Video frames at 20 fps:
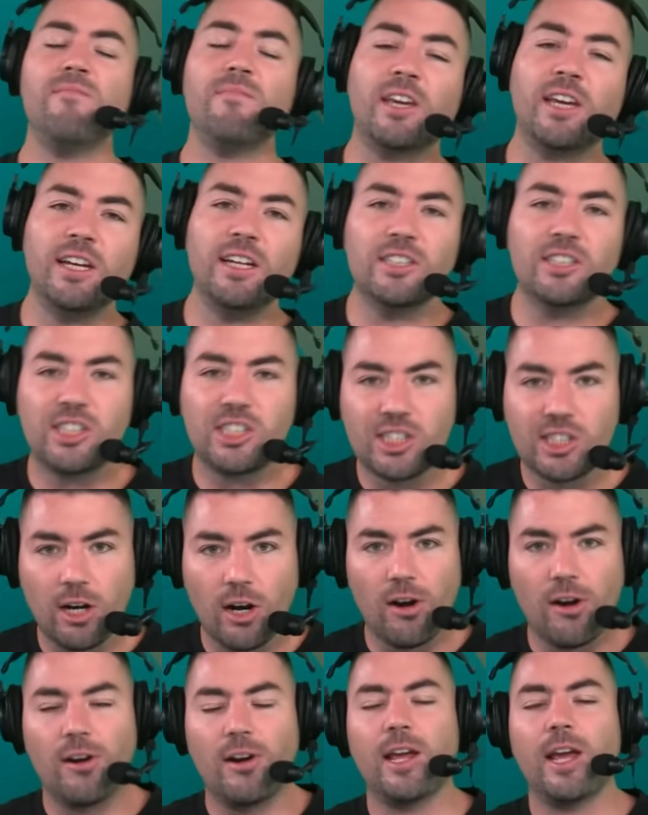
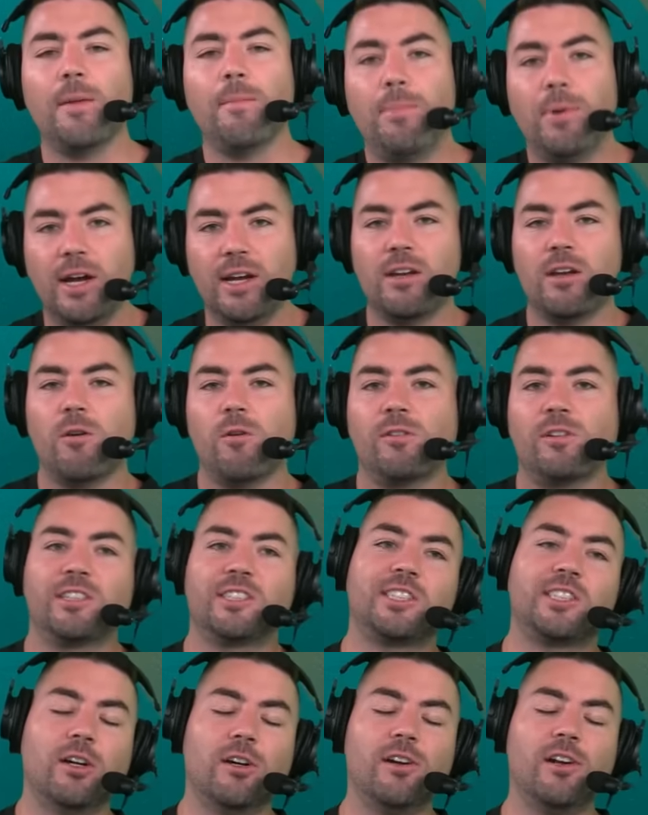concerning, but
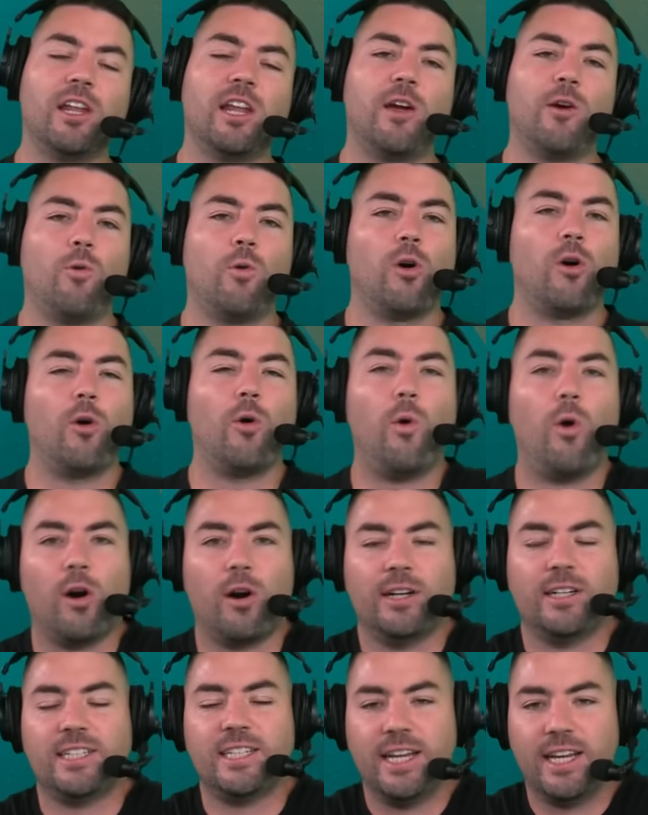certainly
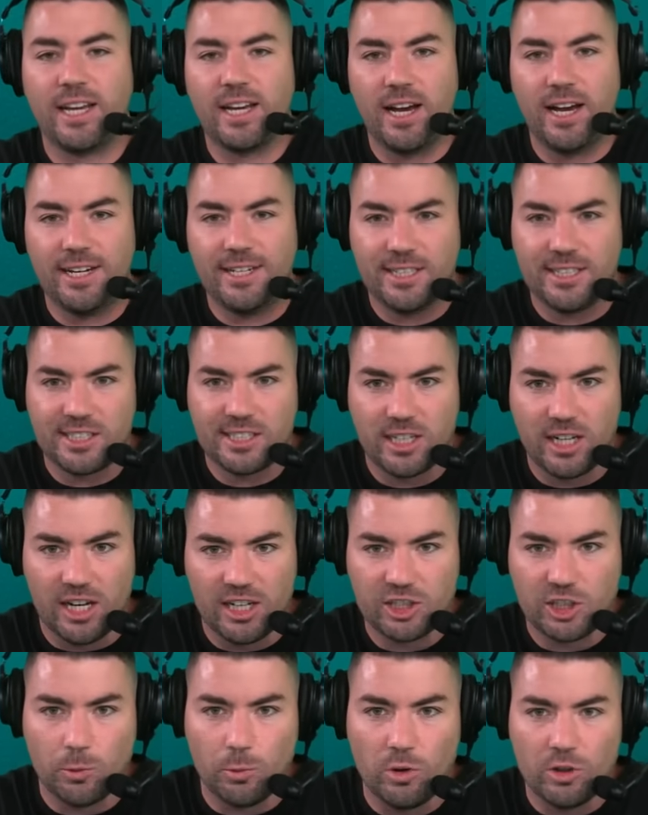warranting a
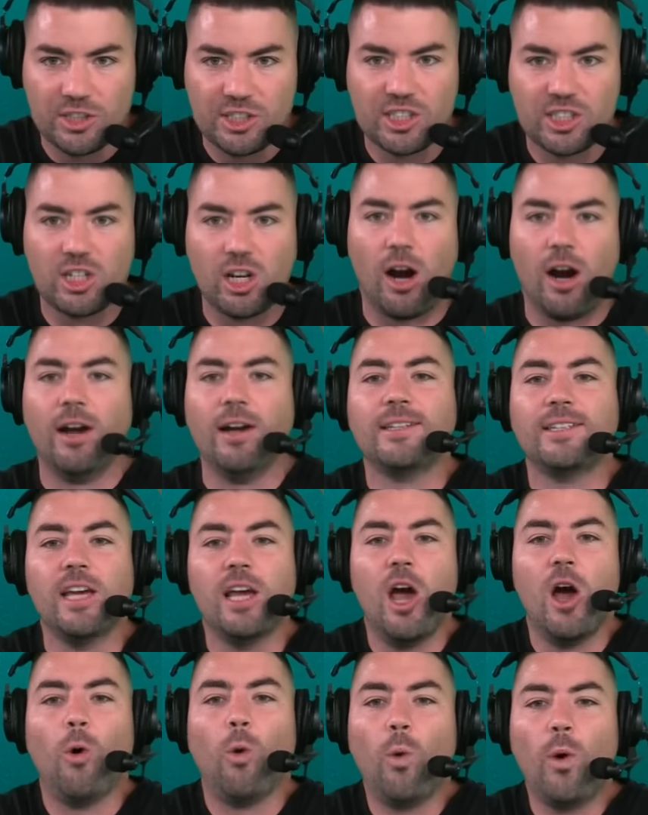discussion. We'll start
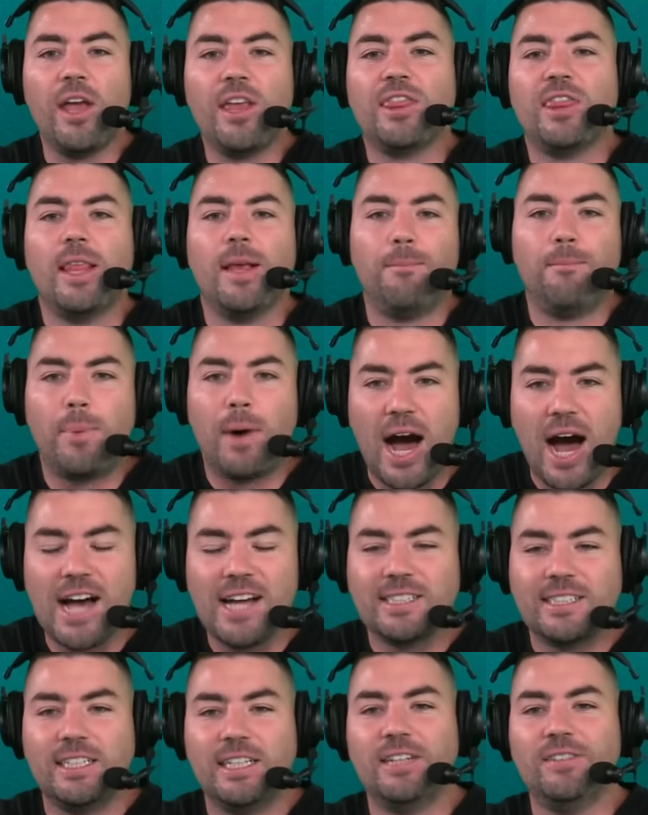with the
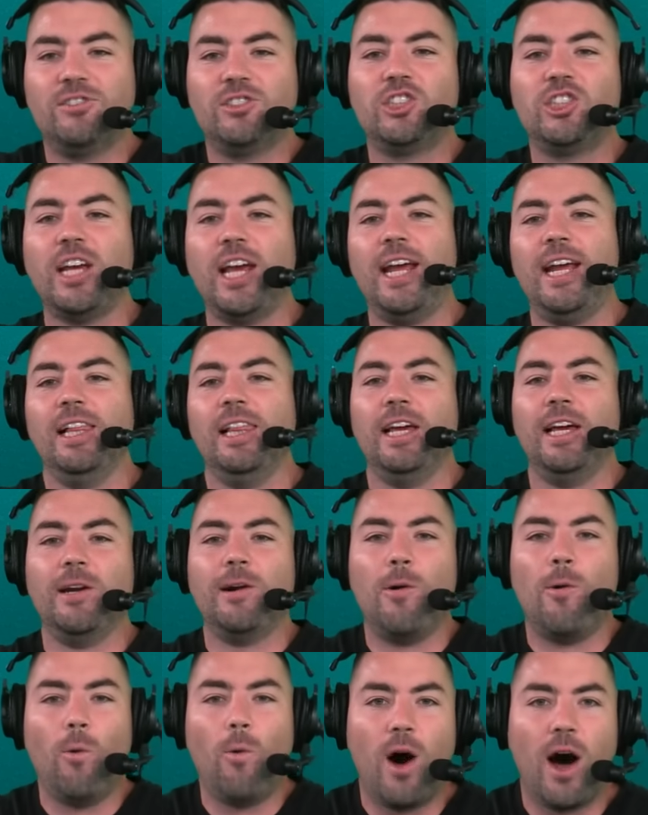positive. Jaelan
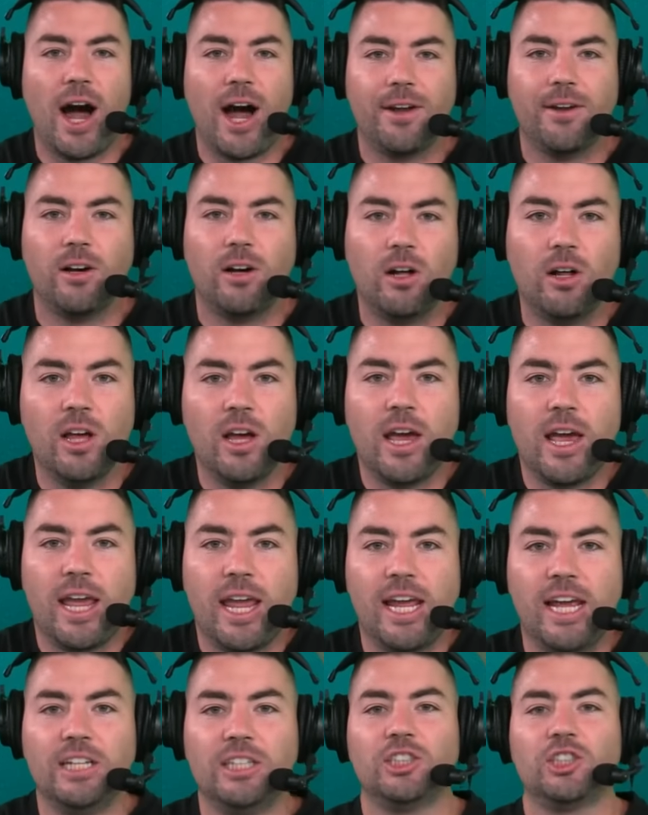Waddle
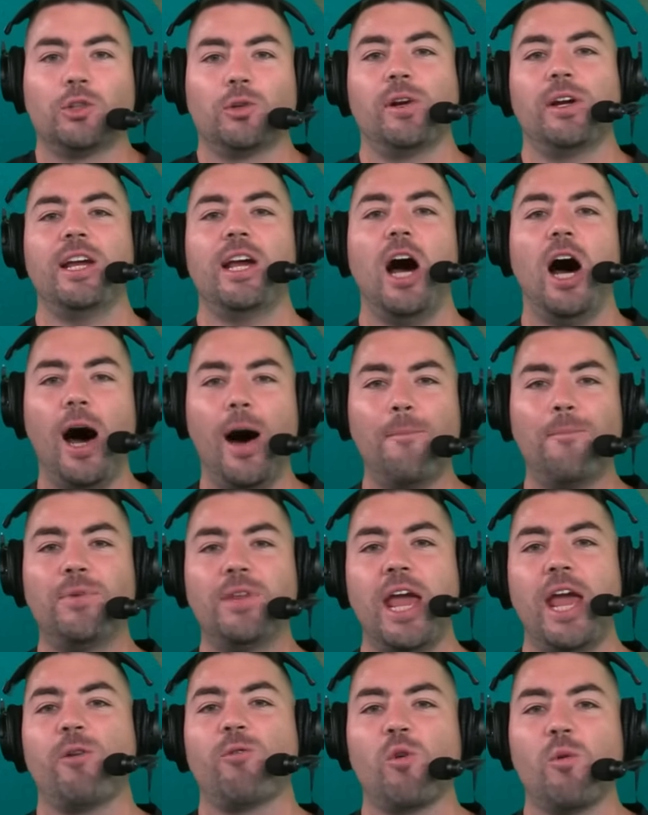injury
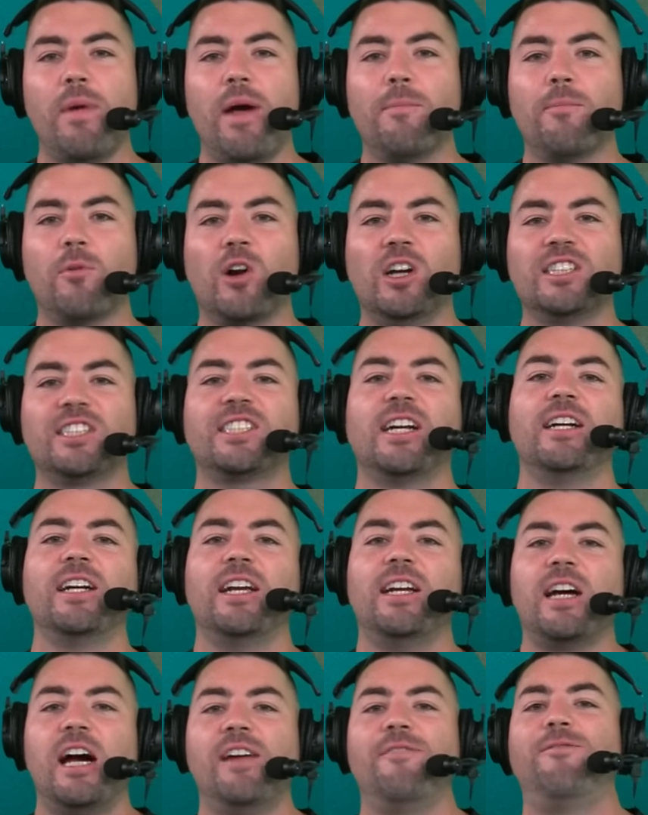update. Remember, on Sunday
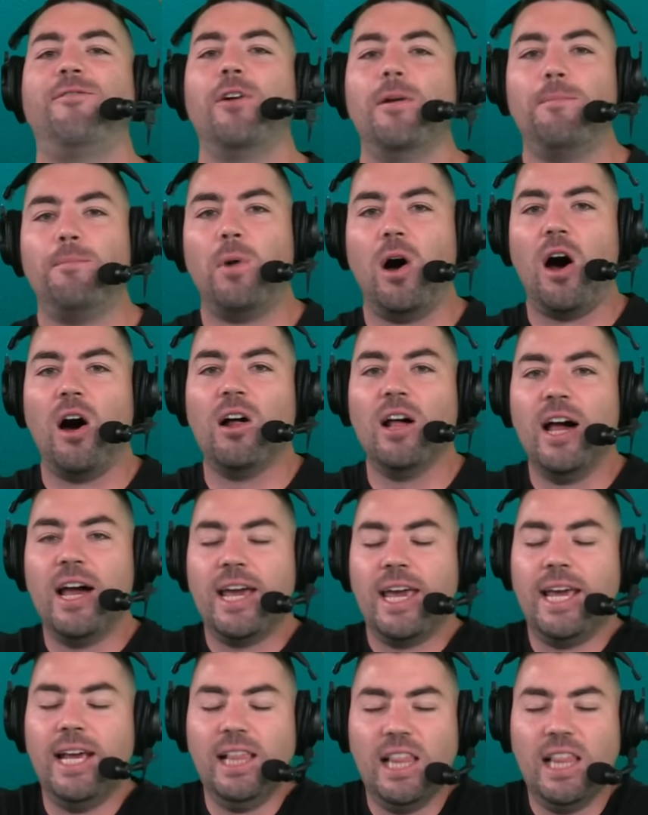Night Football, he